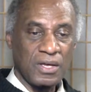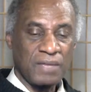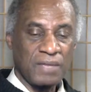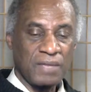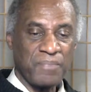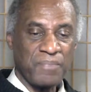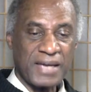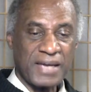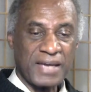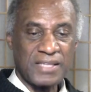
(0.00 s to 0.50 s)

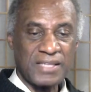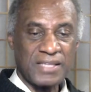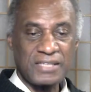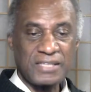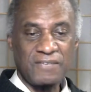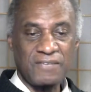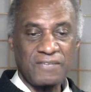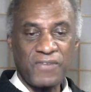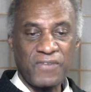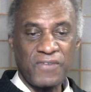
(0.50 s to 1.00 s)
Back in
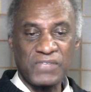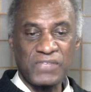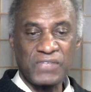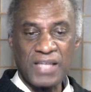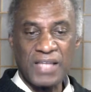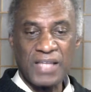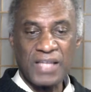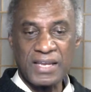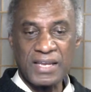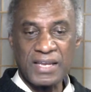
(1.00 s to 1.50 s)

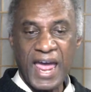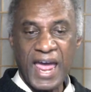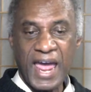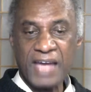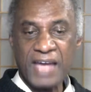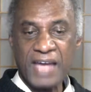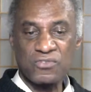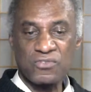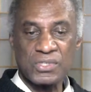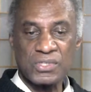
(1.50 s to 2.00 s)
1959,
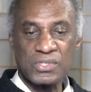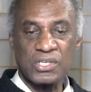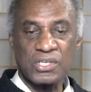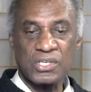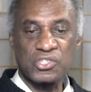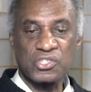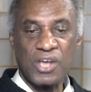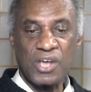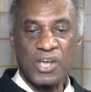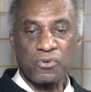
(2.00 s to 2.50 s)
actress
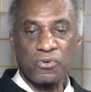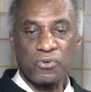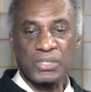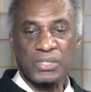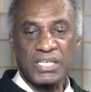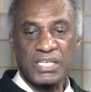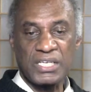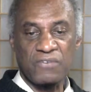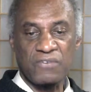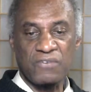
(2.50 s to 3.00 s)
Cheryl
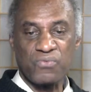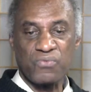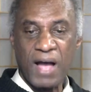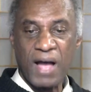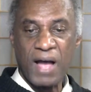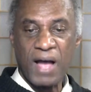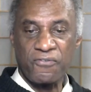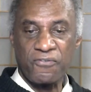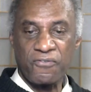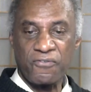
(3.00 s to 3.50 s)
Lee
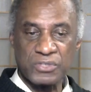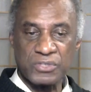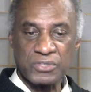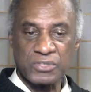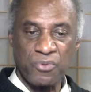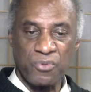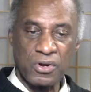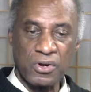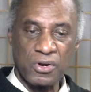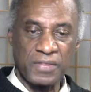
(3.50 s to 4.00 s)
Ralph was
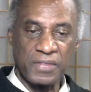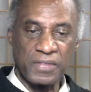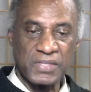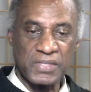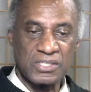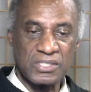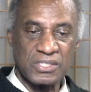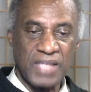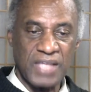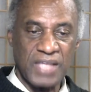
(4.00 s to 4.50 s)
born on this
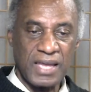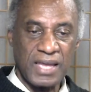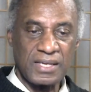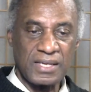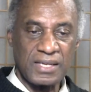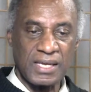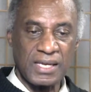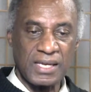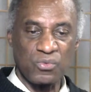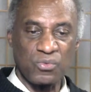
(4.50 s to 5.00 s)
day
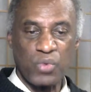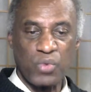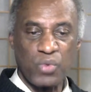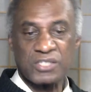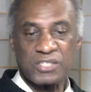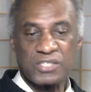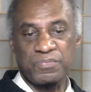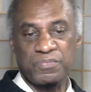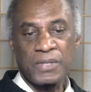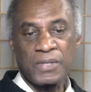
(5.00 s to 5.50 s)
in
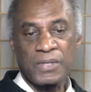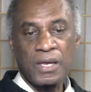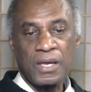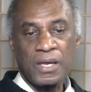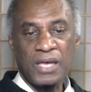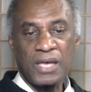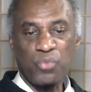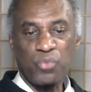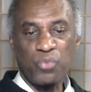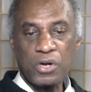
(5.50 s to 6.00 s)

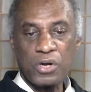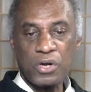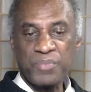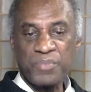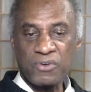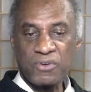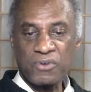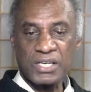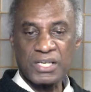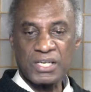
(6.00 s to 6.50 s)

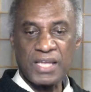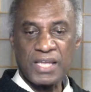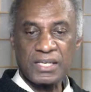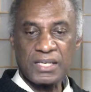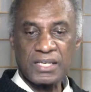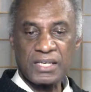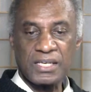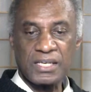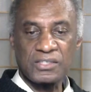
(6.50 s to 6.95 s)
Waterbury, Connecticut.